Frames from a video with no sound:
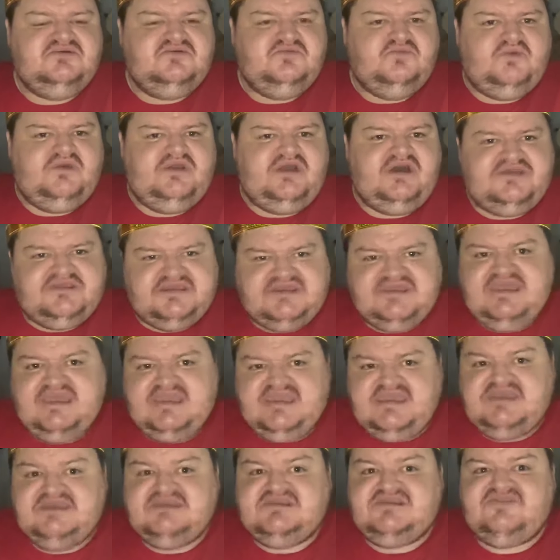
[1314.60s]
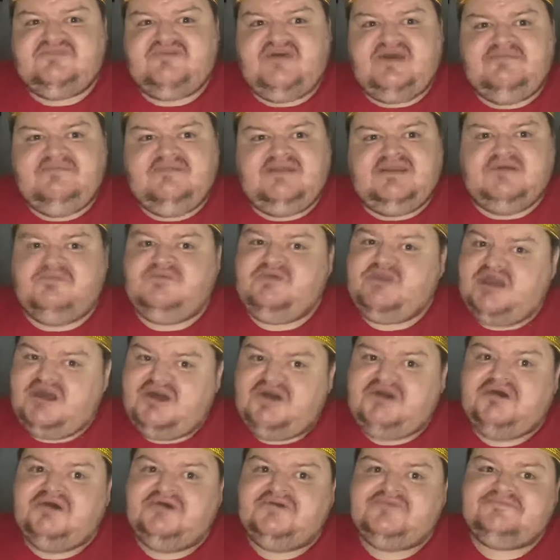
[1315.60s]
we are the Kingian's family. We
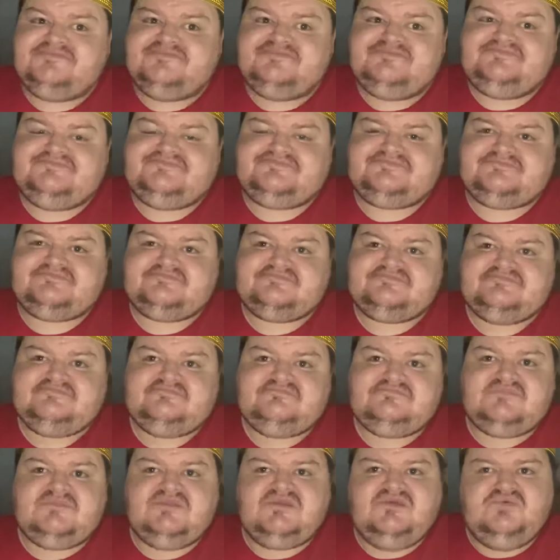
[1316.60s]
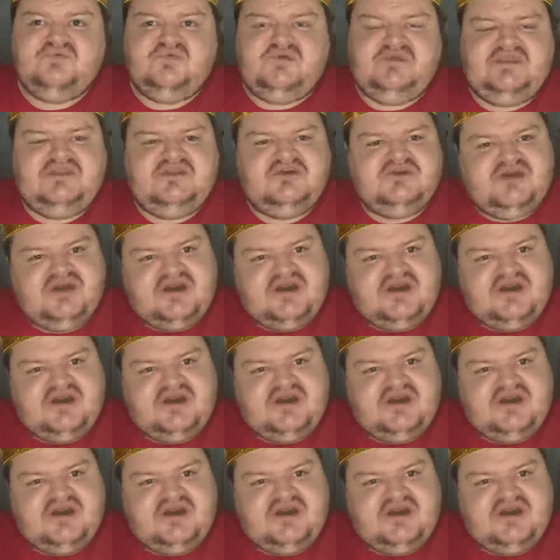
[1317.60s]
are. We look